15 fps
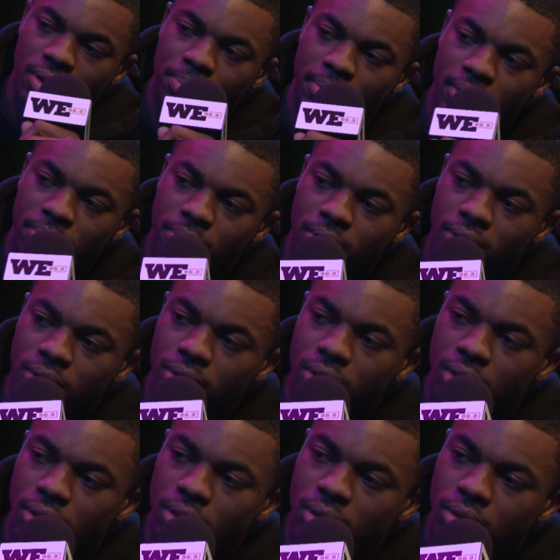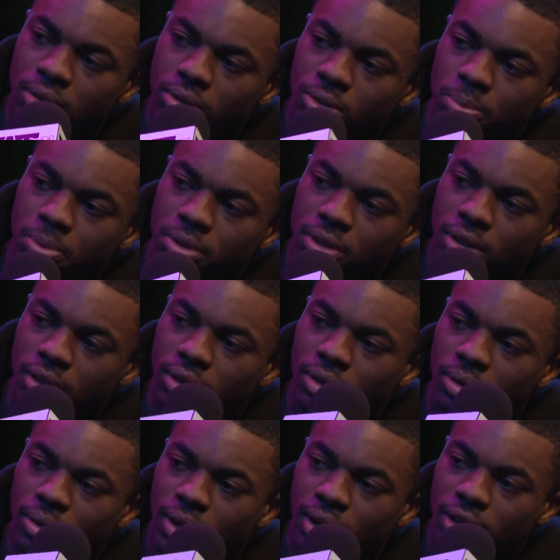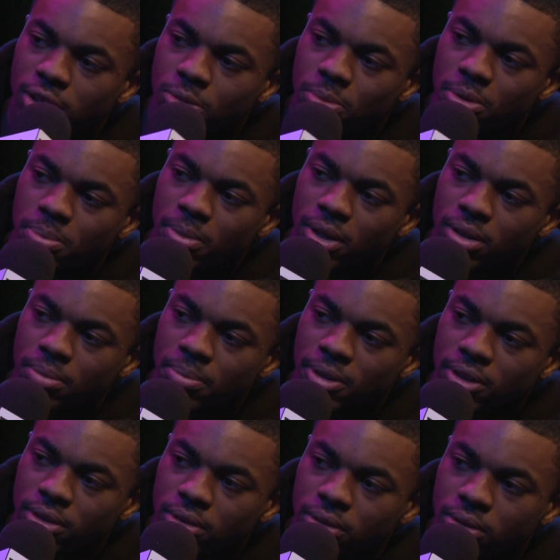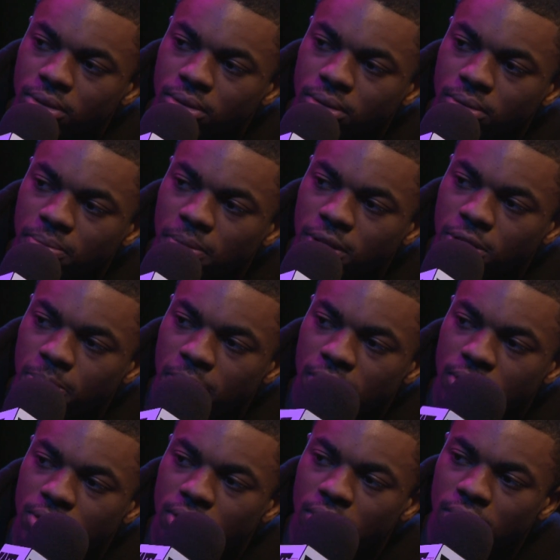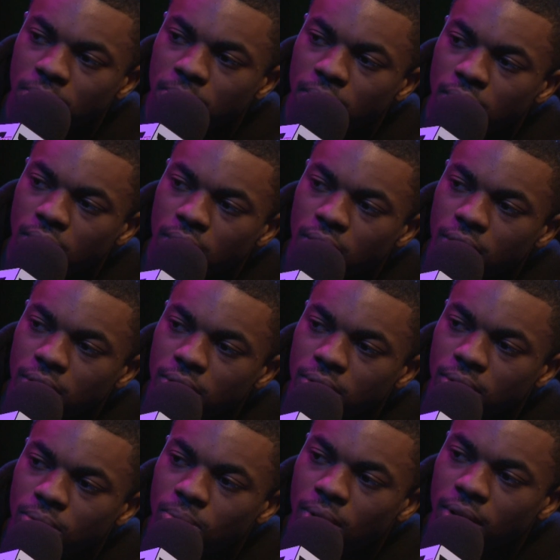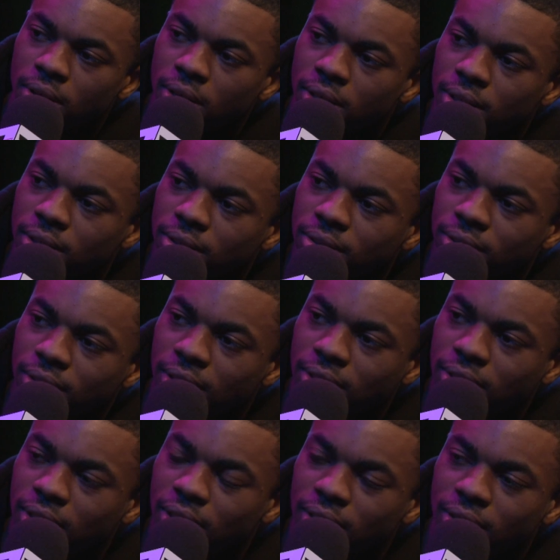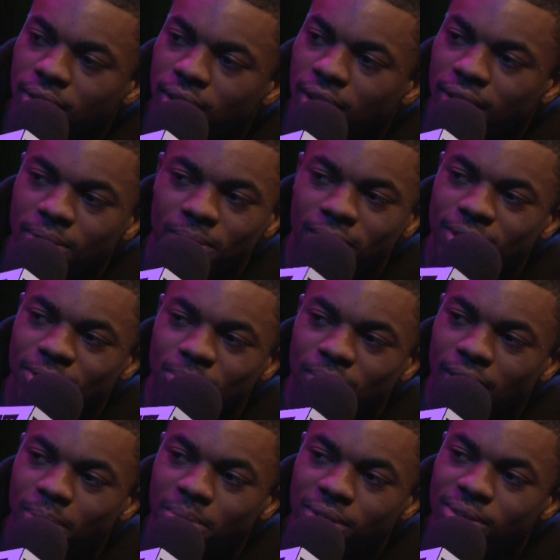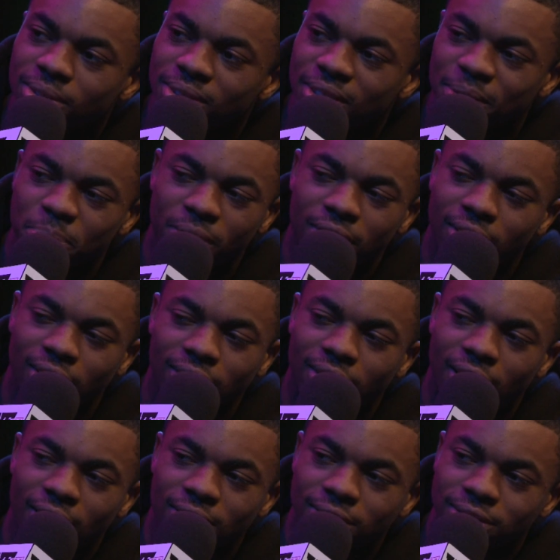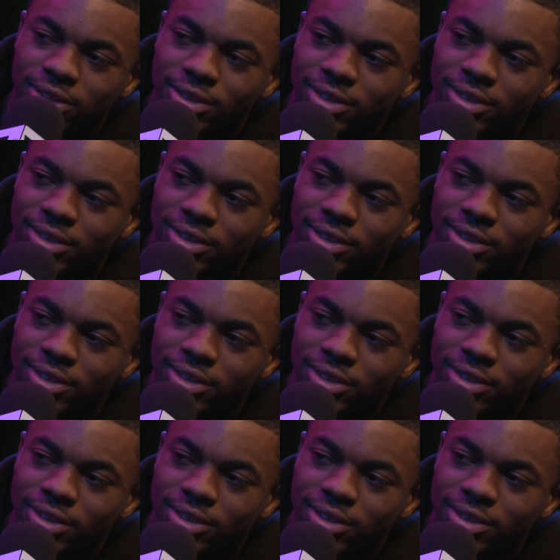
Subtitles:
I'm not really too particular on how I spend my you know, my spare time. You know, why not? That's how I look at it. What else would I be doing? Being at the house?